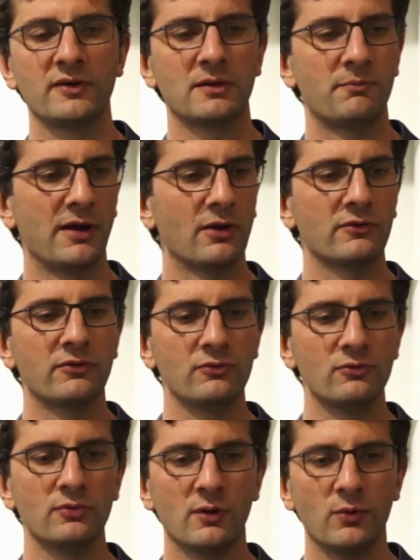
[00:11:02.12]
think compared
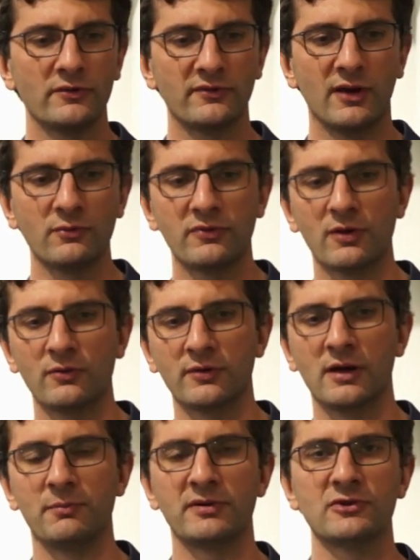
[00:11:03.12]
to what's out there in the
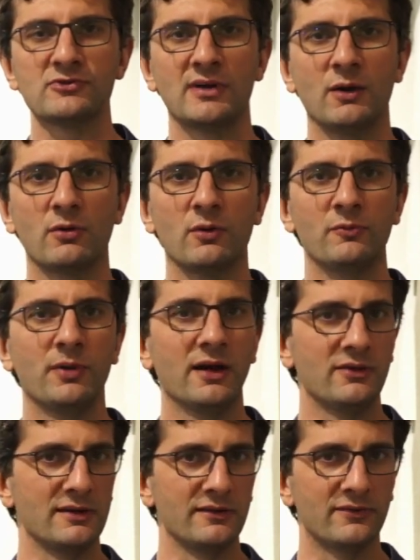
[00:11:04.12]
competition, I would always
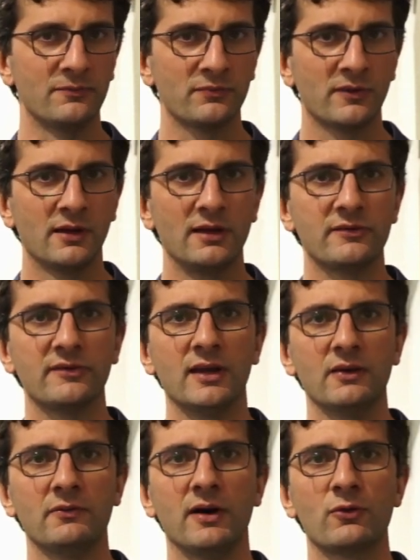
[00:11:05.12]
buy these
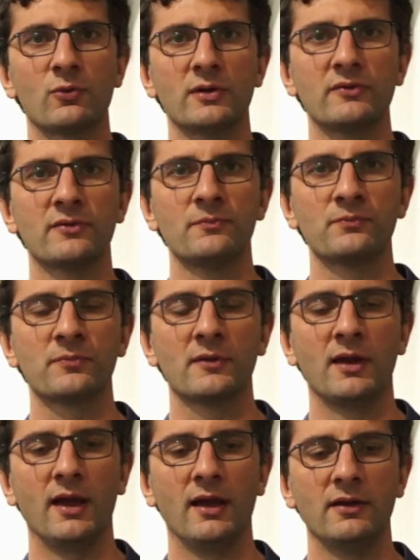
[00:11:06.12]
instead of other ones.
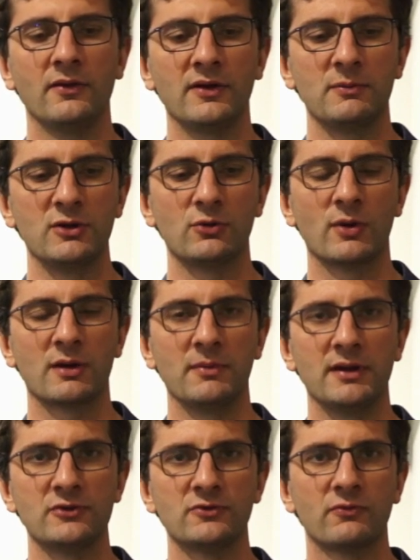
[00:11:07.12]
And I think it'd be a good
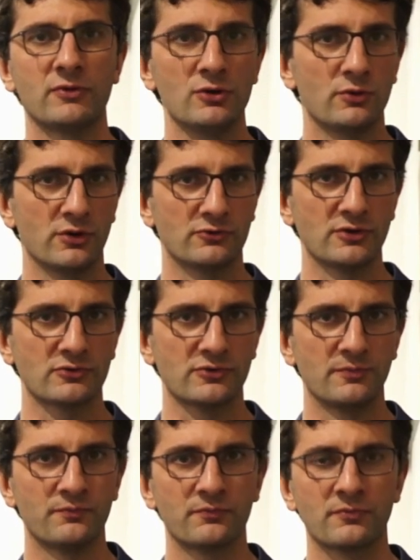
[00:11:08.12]
recommendation for you or your church.
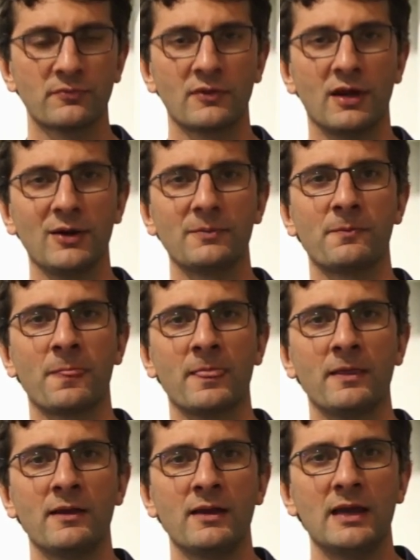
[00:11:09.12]
All right.
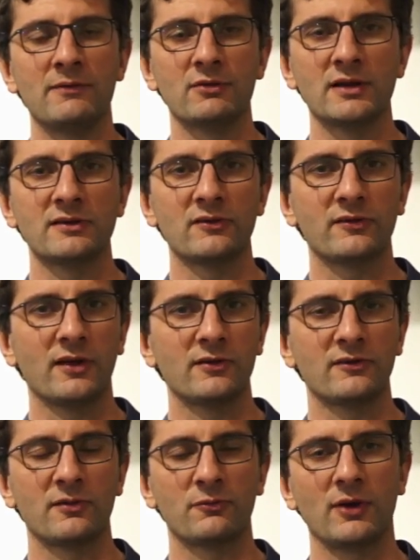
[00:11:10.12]
If you like this,
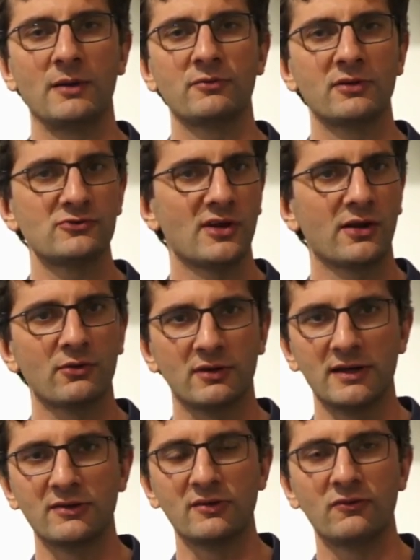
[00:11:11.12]
just subscribe to the channel or
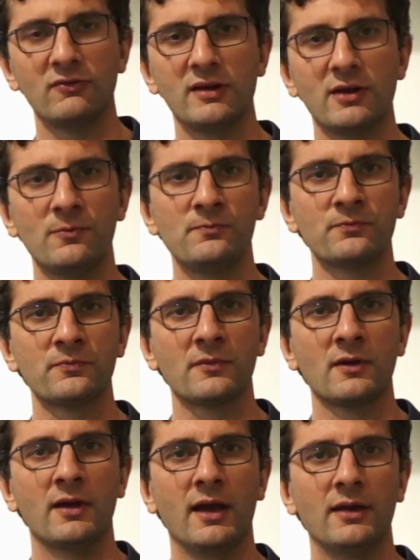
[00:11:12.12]
like this video,
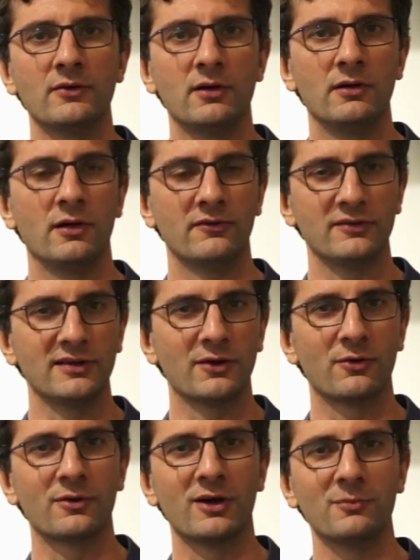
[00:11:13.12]
and I'll see you
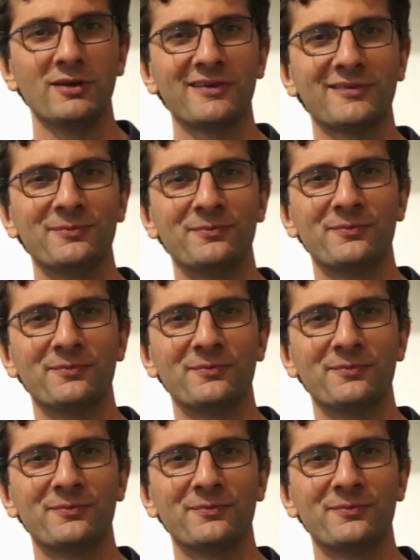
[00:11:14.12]
later. God bless.